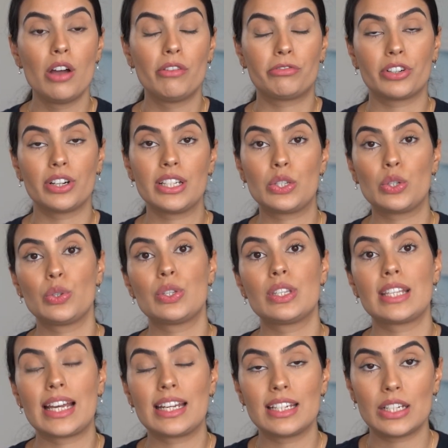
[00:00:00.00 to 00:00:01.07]
for it to
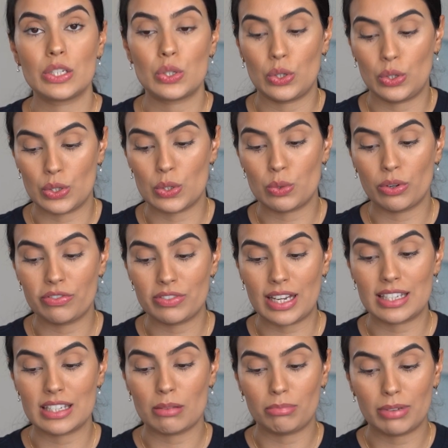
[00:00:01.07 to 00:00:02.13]
send it to your
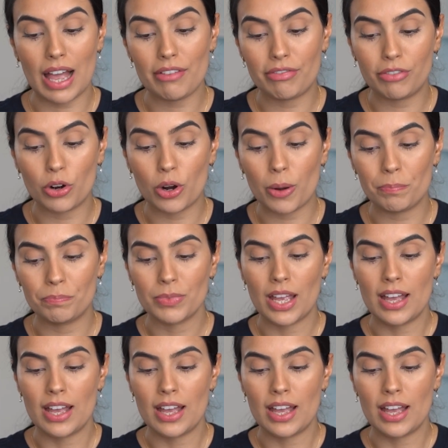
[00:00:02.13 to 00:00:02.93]
Swyftx platform.